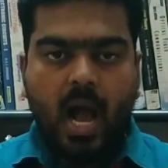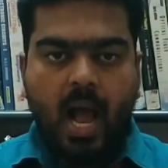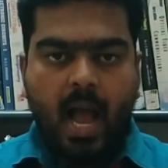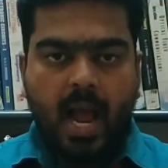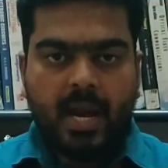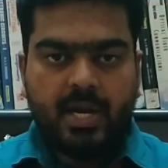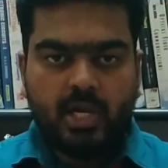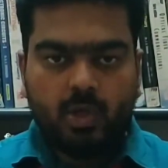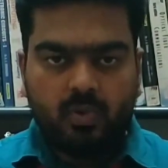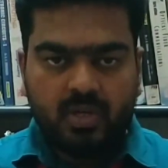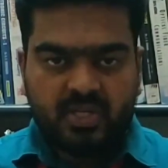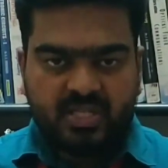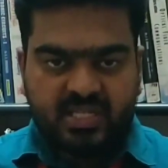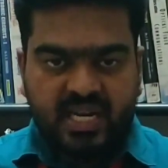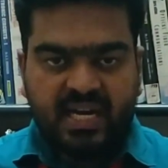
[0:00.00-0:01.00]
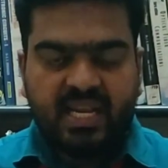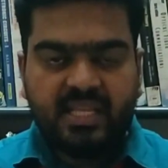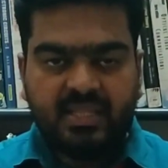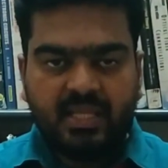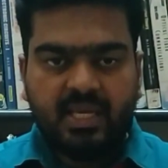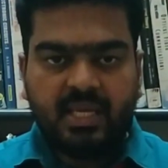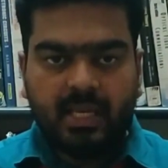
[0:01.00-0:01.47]
and you will study
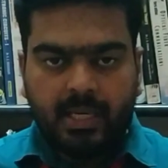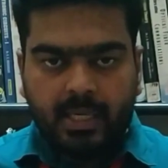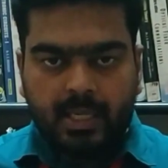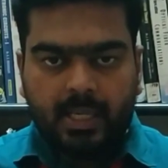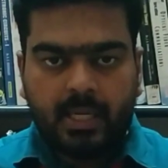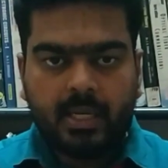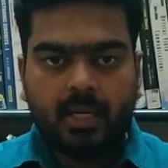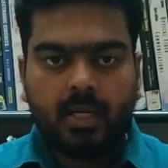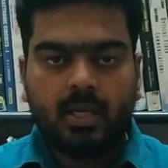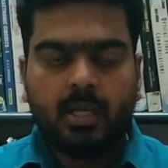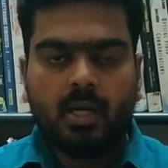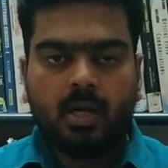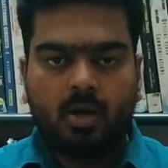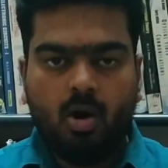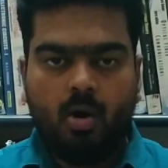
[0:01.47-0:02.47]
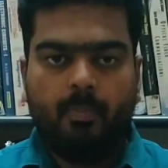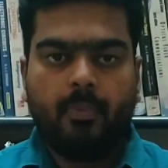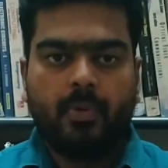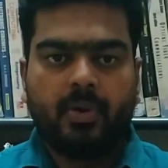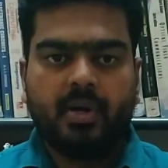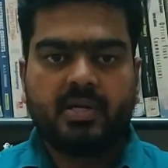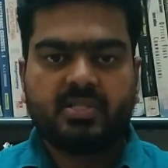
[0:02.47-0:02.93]
the internal
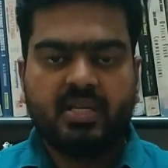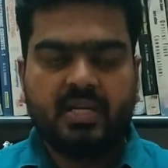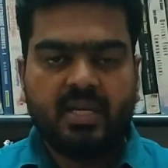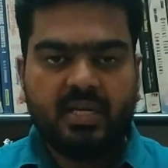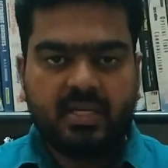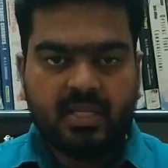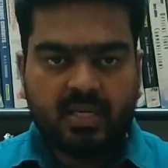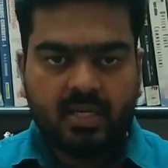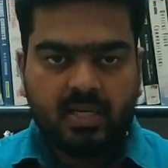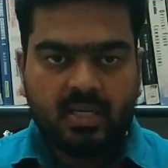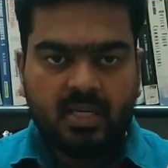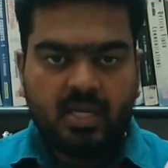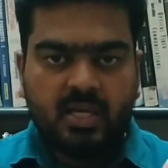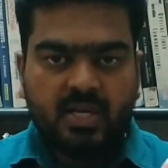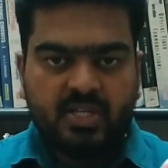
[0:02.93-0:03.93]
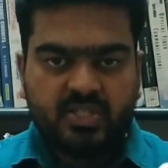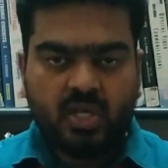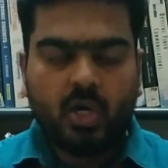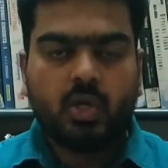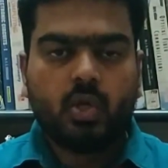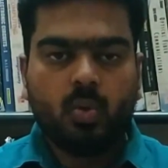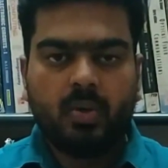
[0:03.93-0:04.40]
components and internal
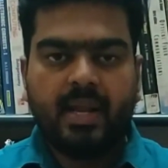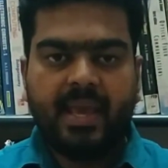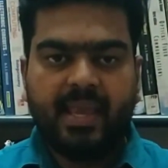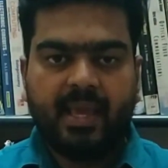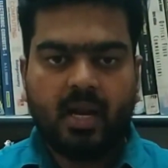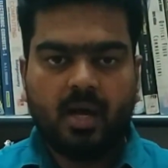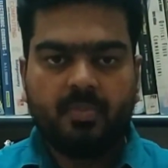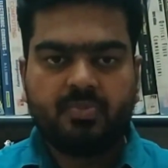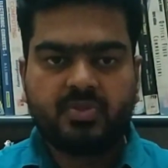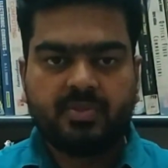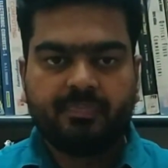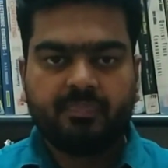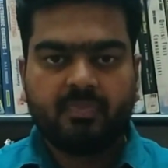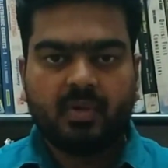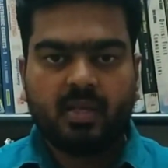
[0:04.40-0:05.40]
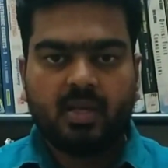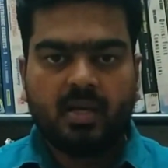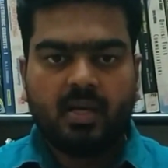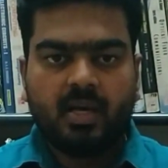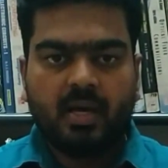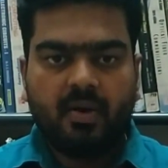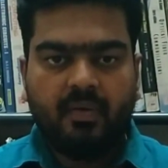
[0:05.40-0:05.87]
circuit diagrams,
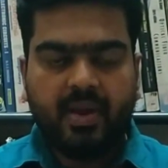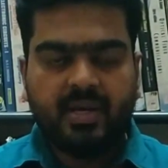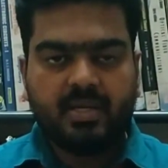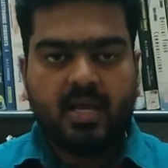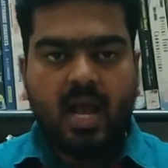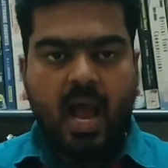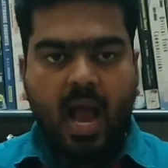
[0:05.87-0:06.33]
right?